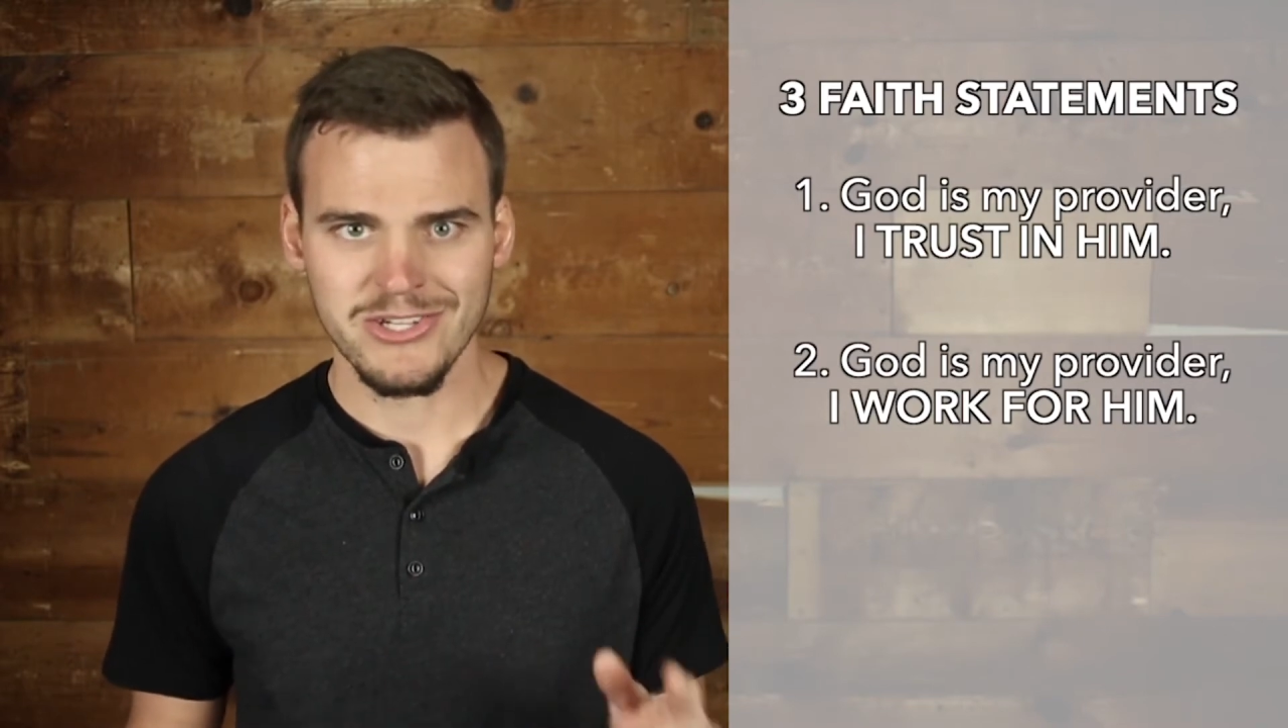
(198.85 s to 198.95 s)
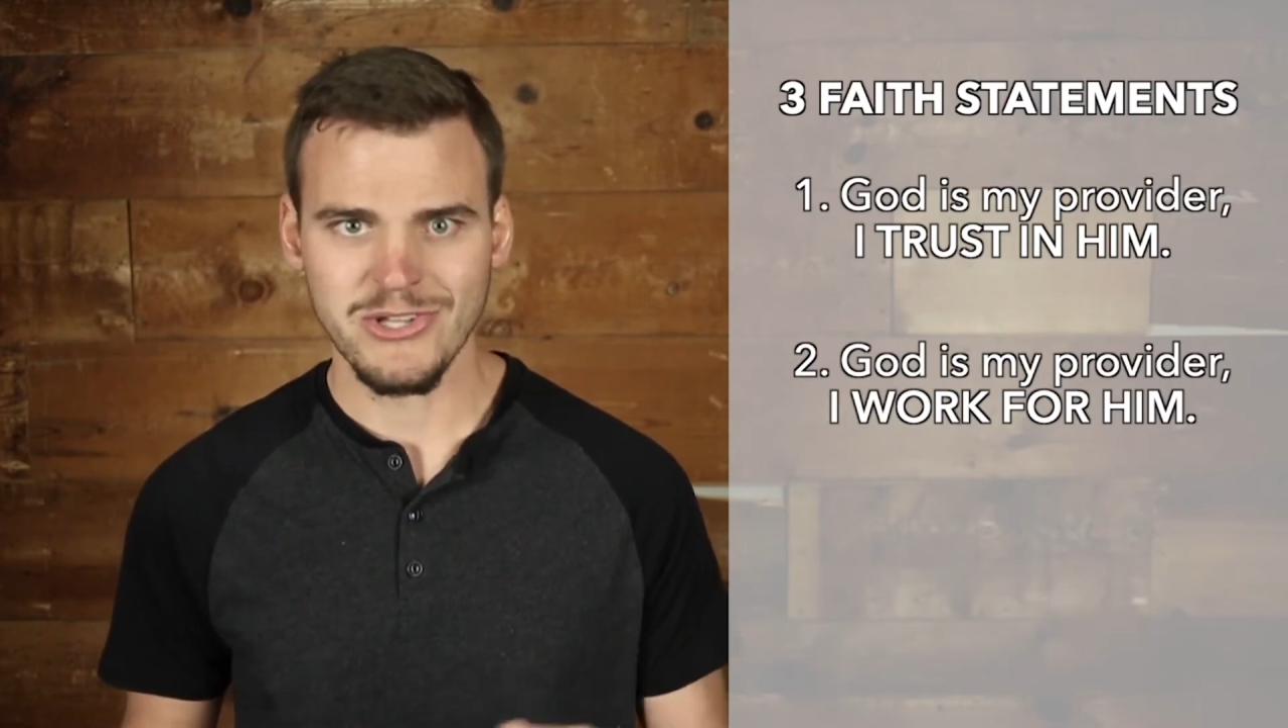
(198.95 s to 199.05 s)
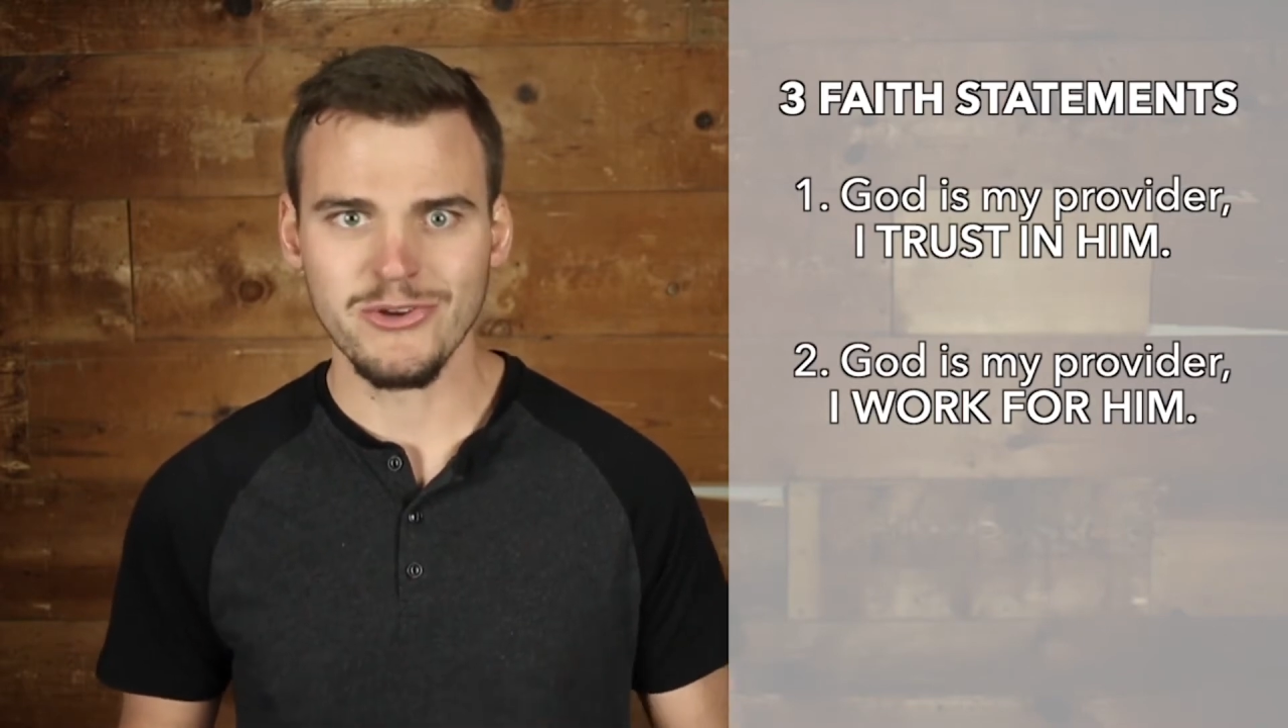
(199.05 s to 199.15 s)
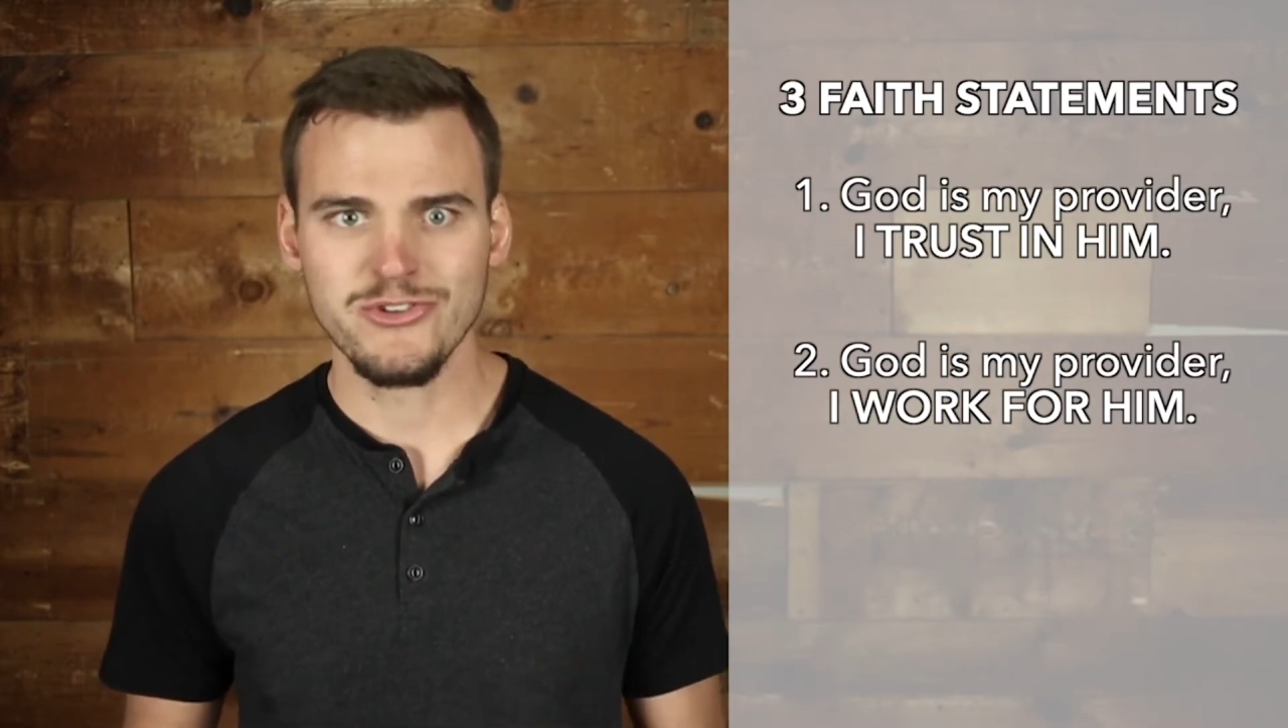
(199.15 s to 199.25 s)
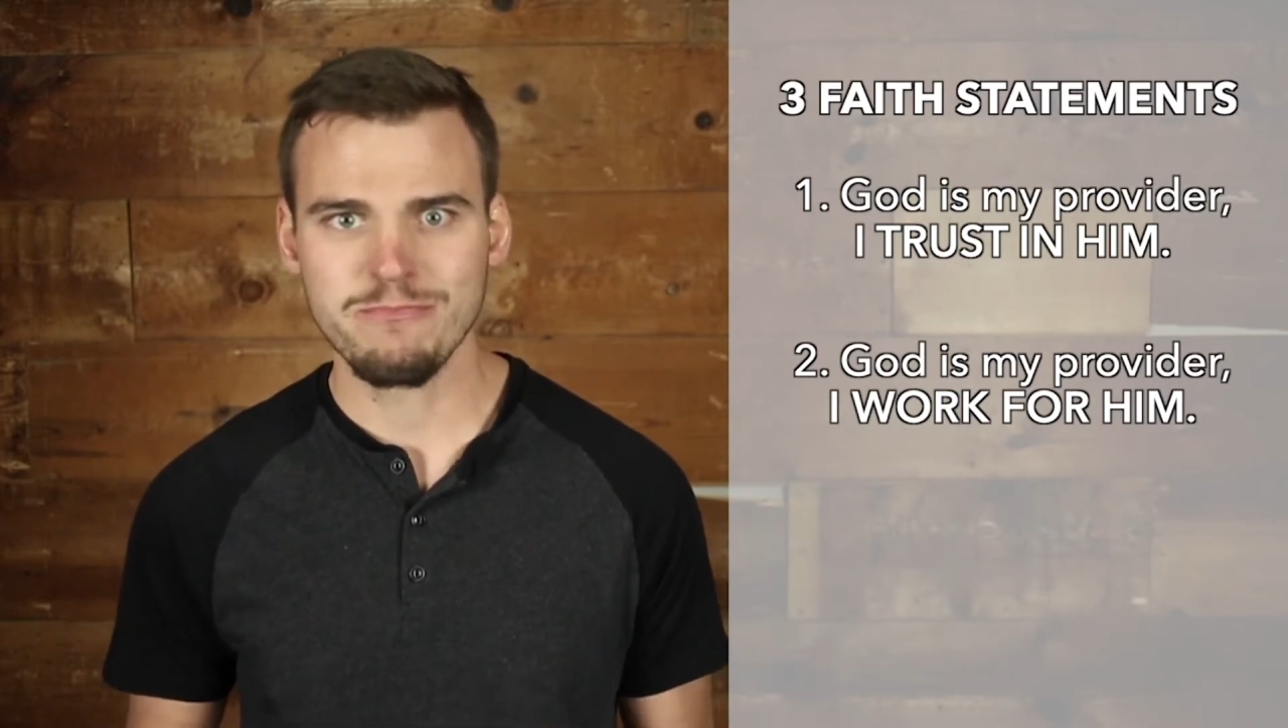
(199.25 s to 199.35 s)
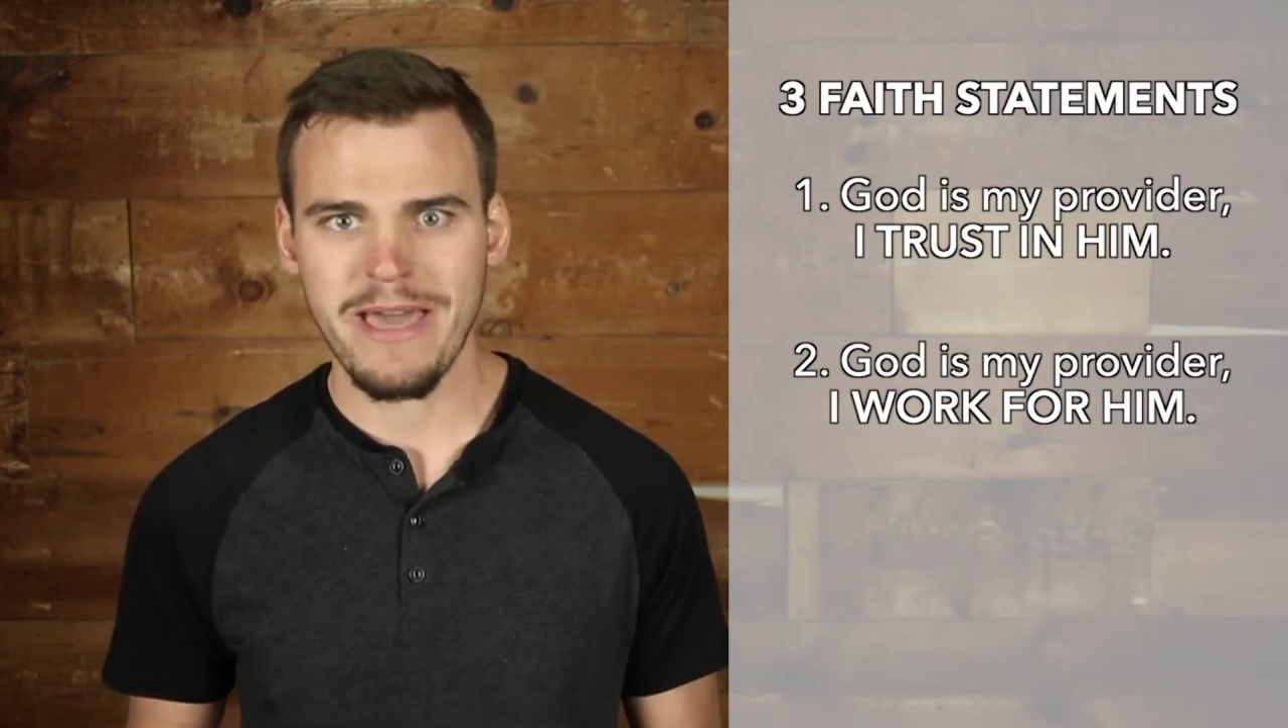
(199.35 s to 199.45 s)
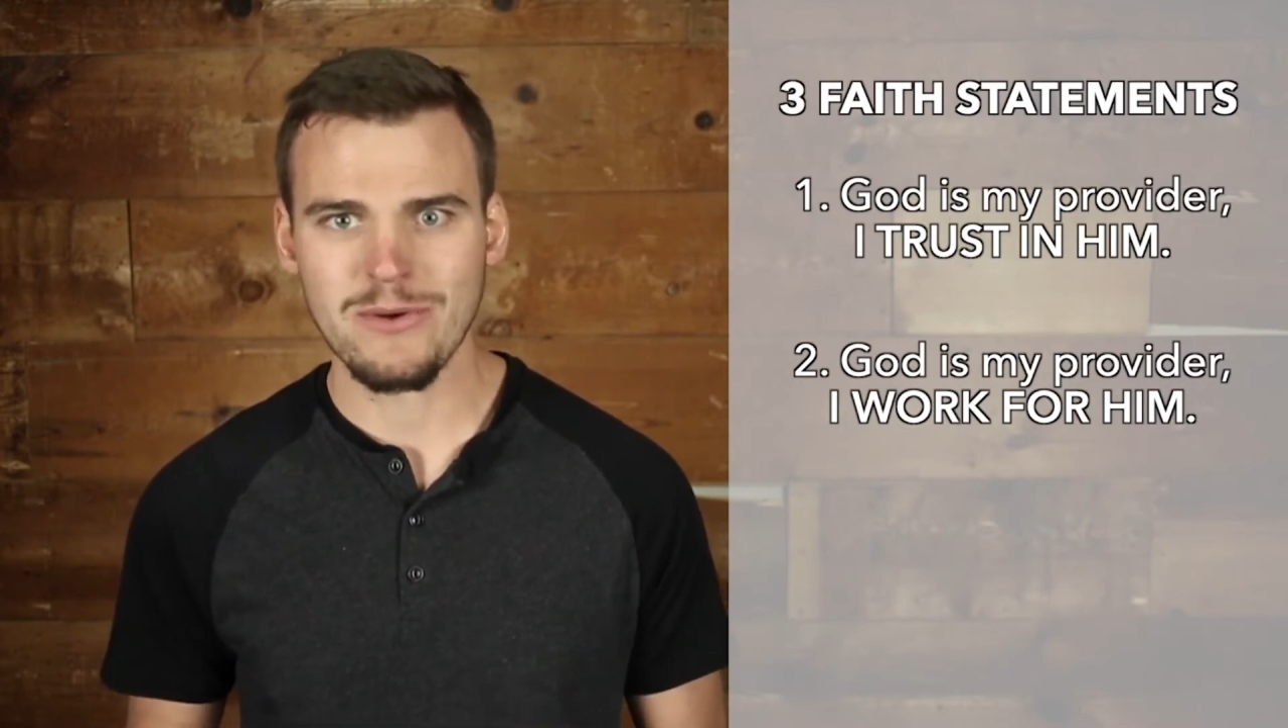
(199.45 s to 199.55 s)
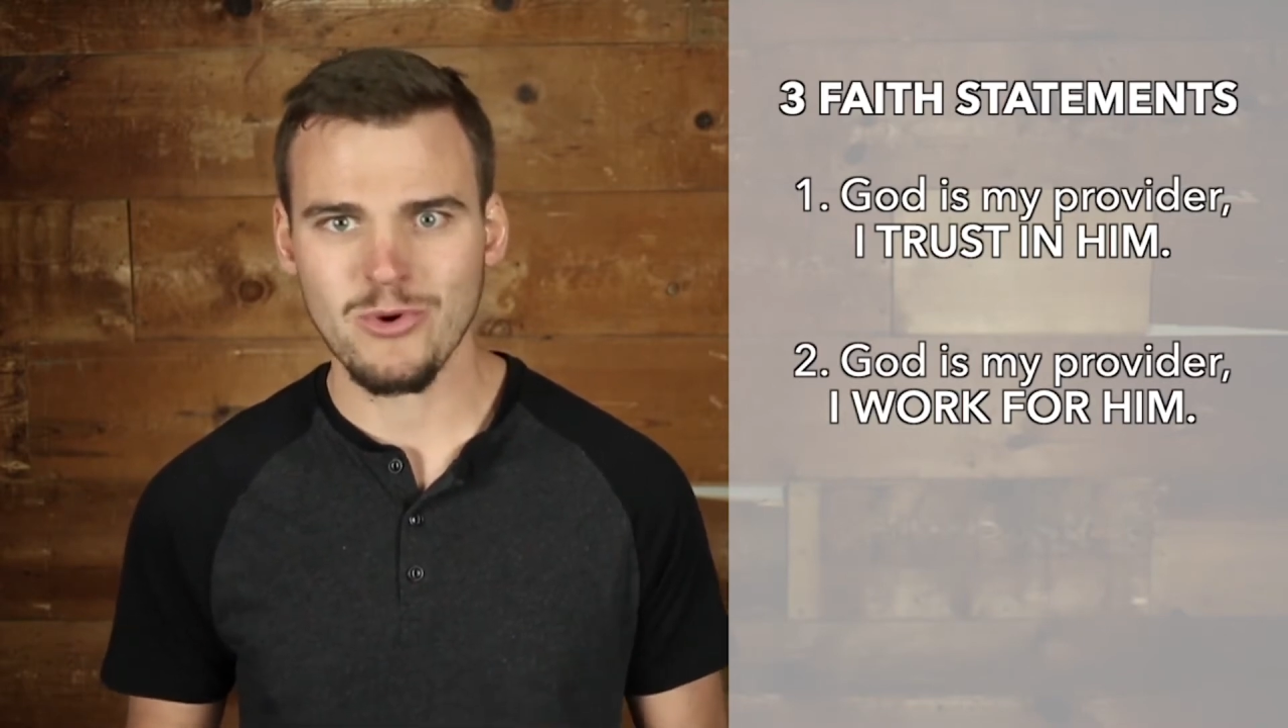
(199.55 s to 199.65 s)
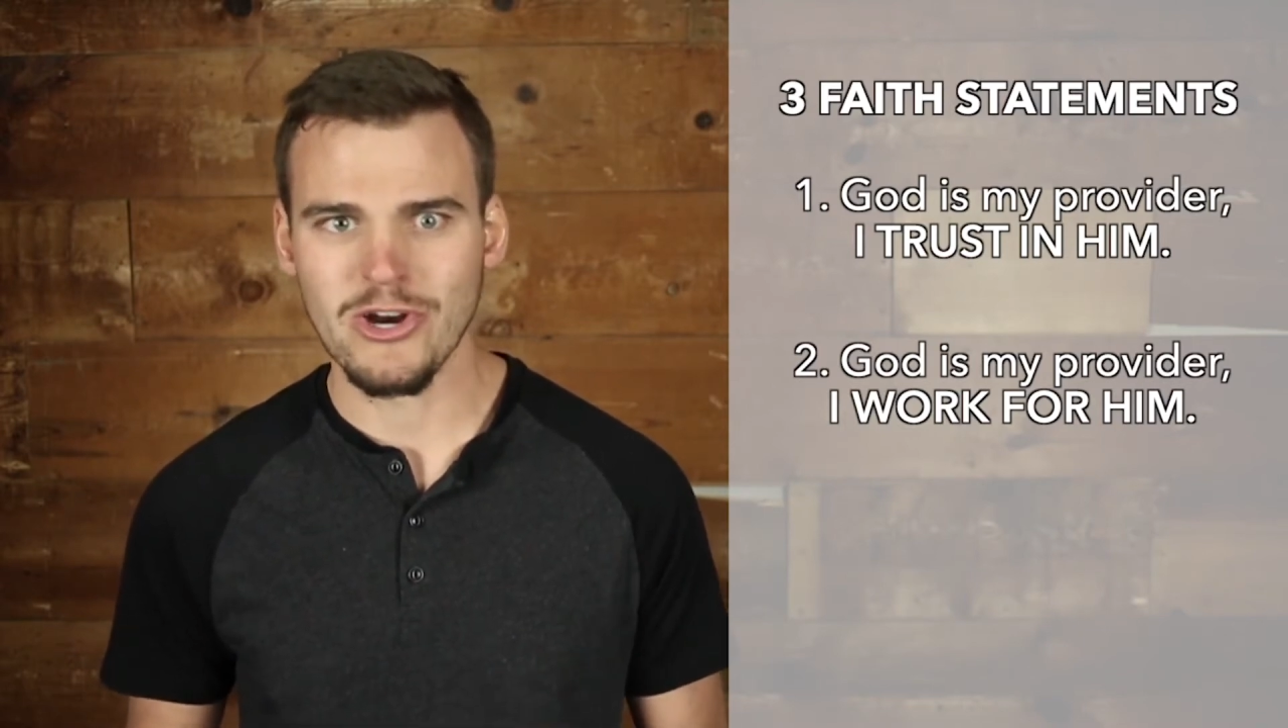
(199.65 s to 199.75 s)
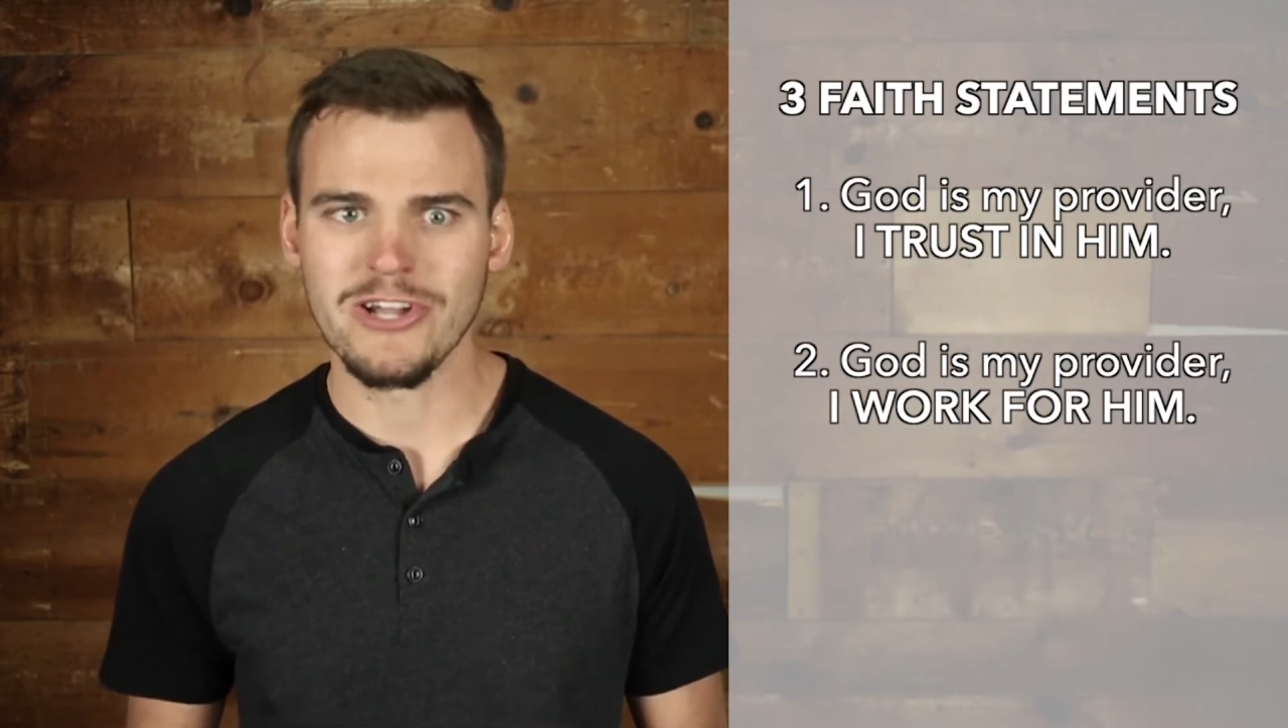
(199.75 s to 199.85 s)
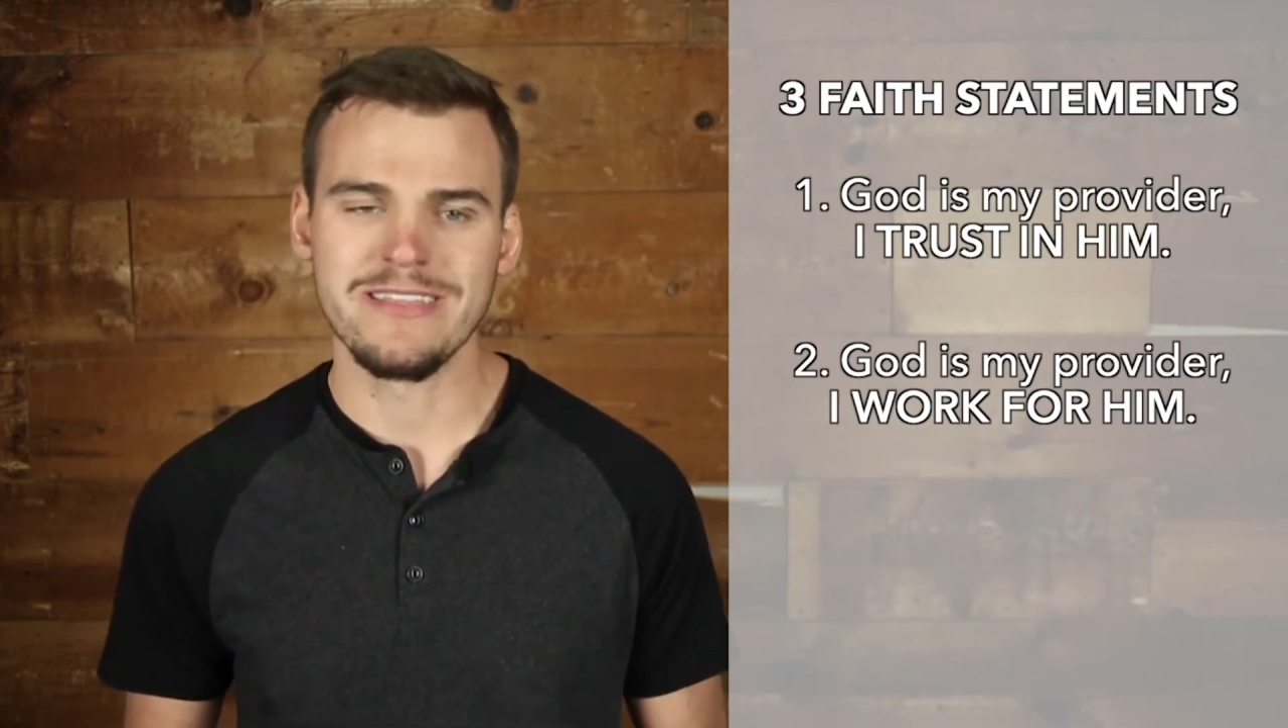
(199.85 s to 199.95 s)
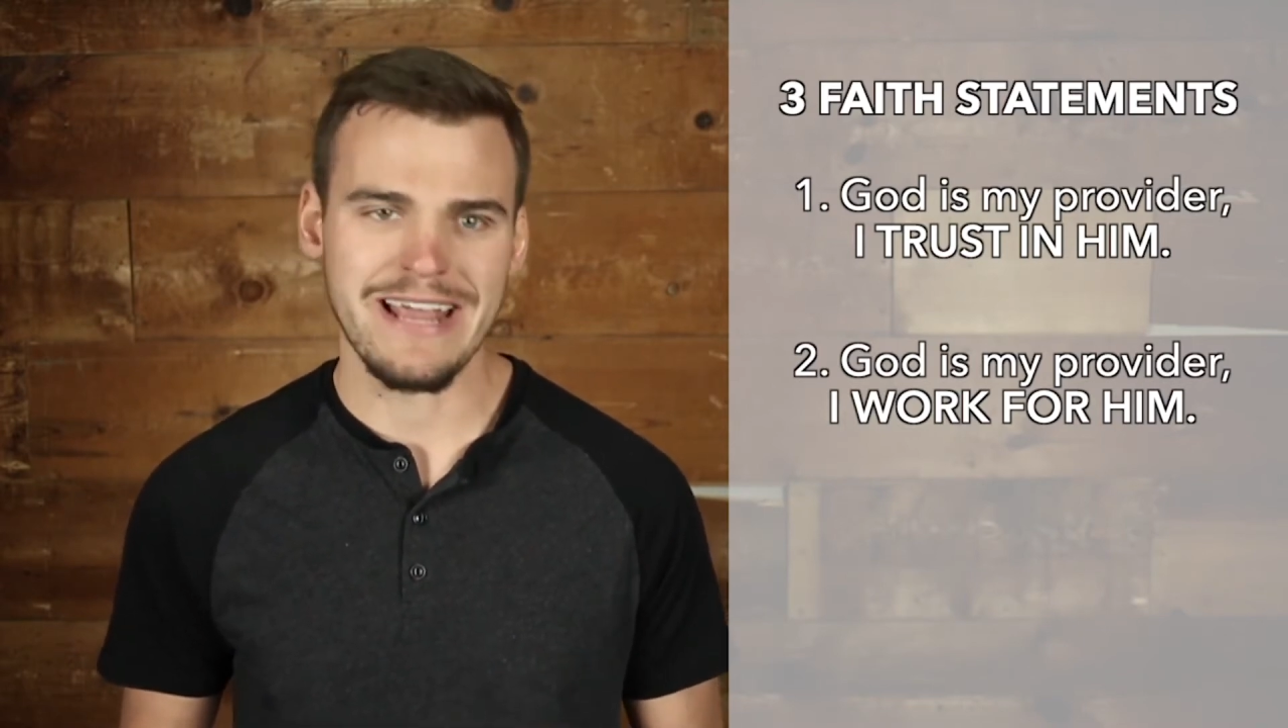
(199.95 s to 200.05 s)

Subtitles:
Don't do bad work,